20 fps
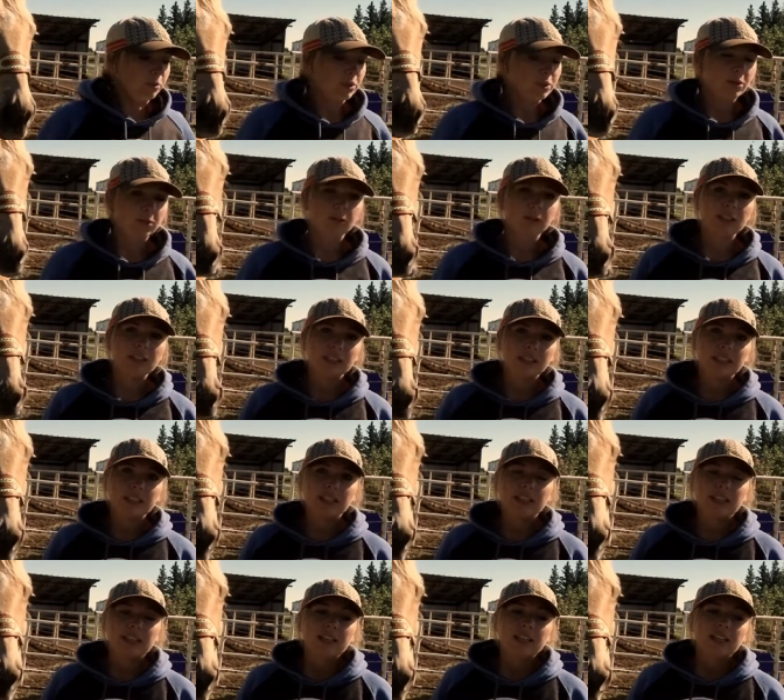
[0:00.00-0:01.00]
So really,
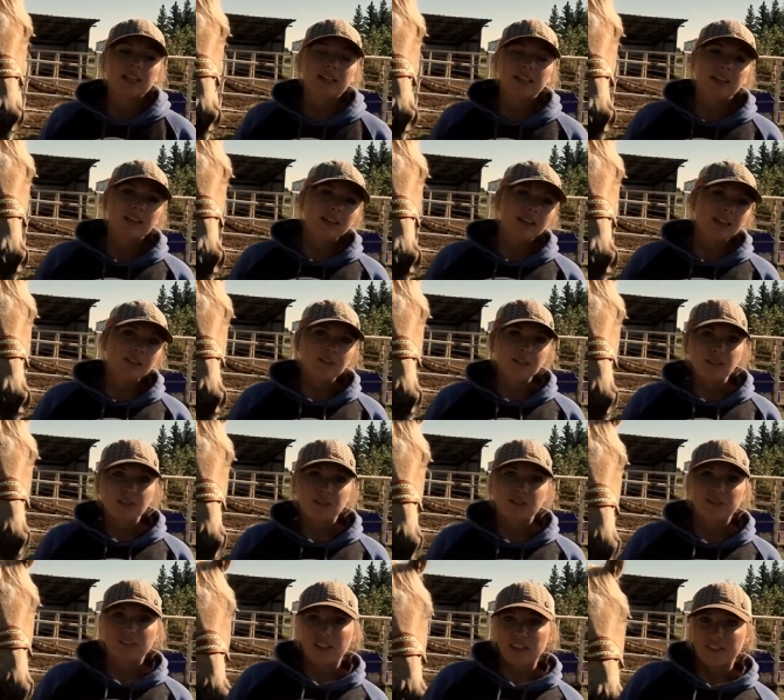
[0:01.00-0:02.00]
they're kind of doing you
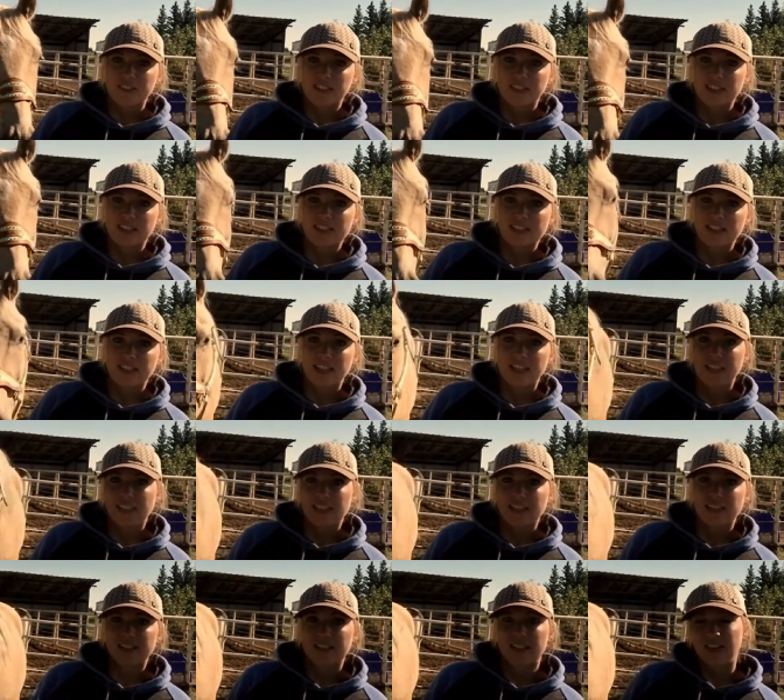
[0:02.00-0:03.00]
a favor because they
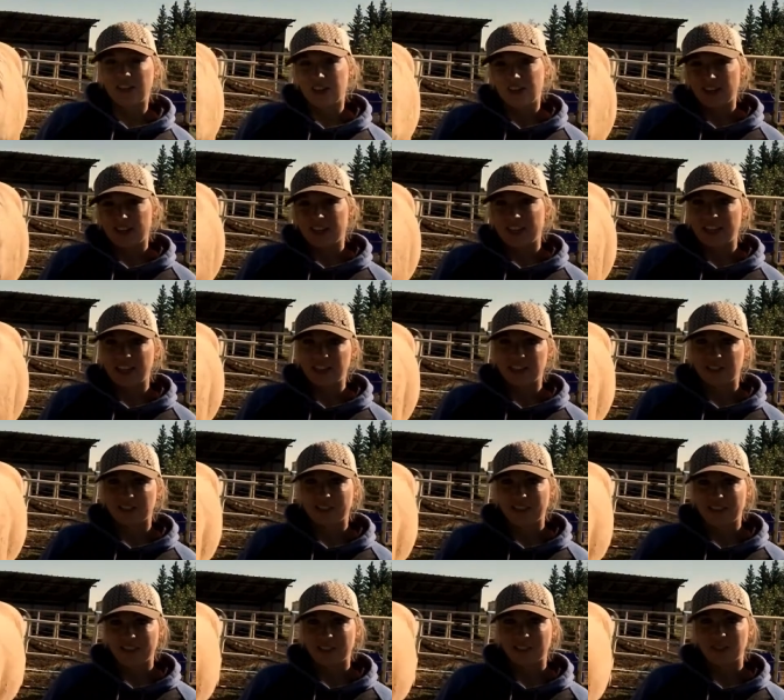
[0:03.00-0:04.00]
know that they get to
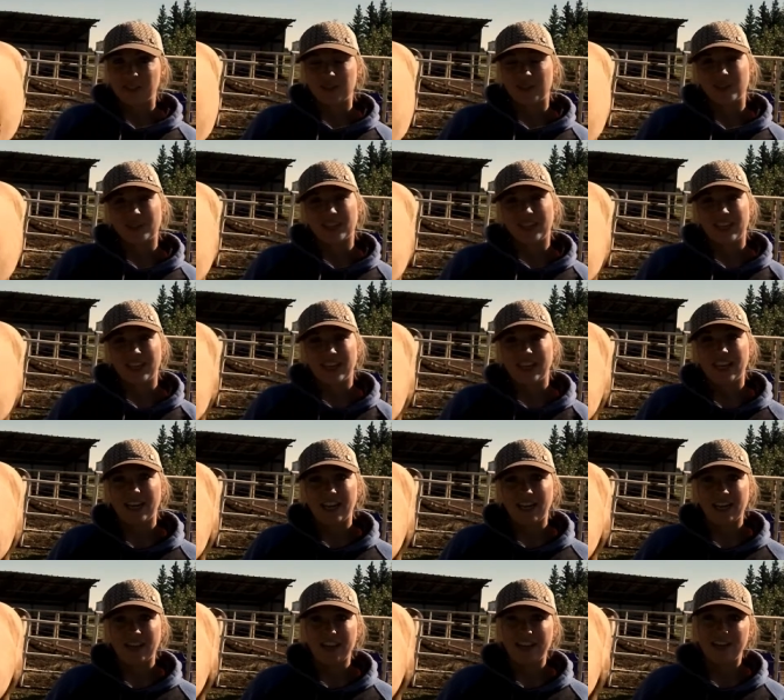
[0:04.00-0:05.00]
rest as soon as they get
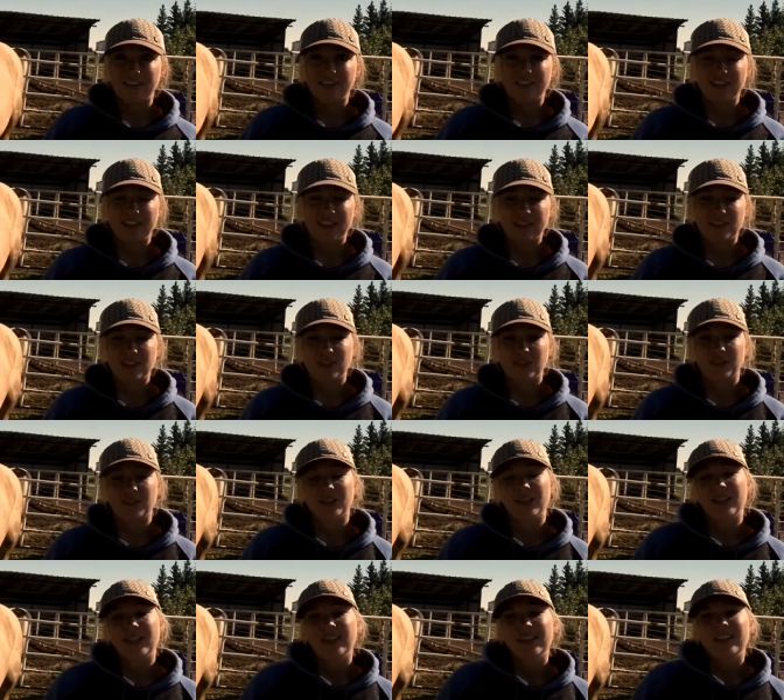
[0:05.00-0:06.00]
out of that arena. So
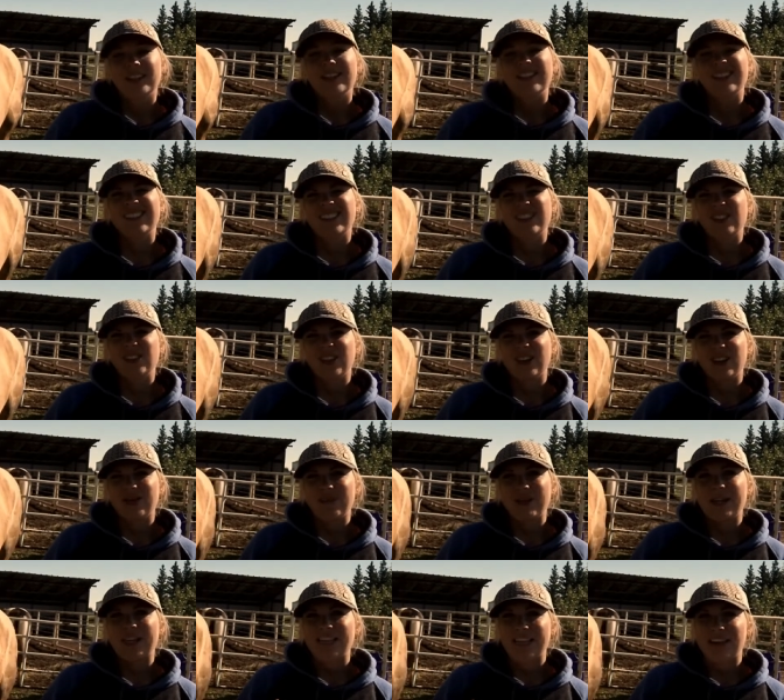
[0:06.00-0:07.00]
they're just trying to
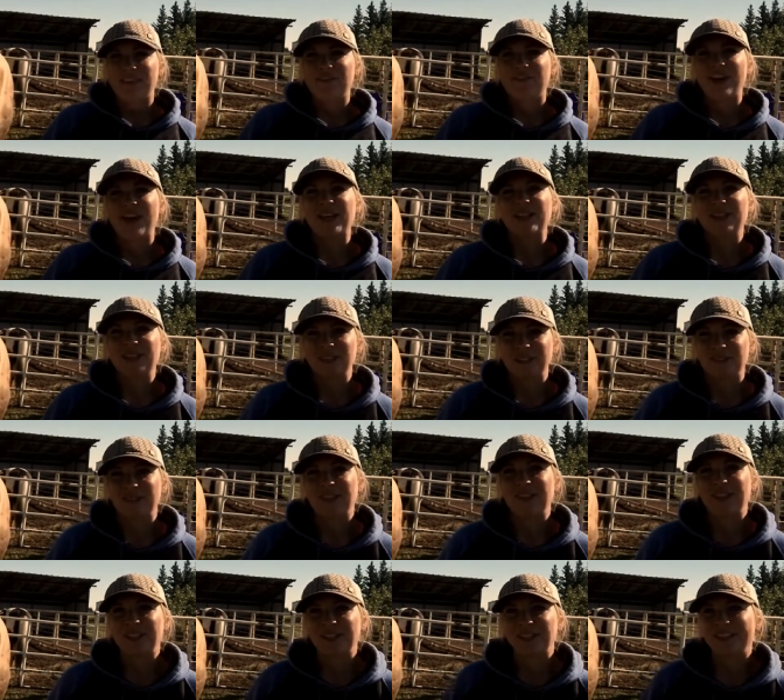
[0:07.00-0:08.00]
make it end faster
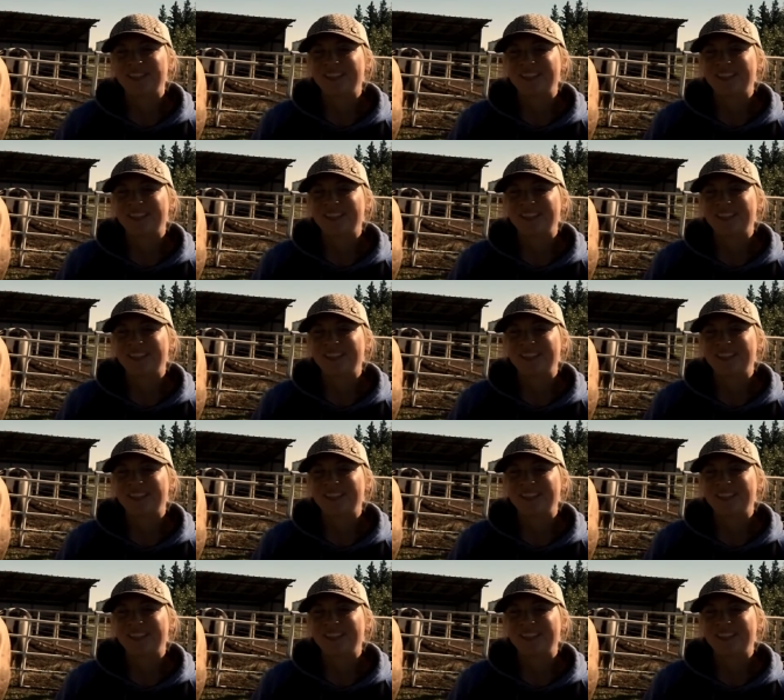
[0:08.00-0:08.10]
for you.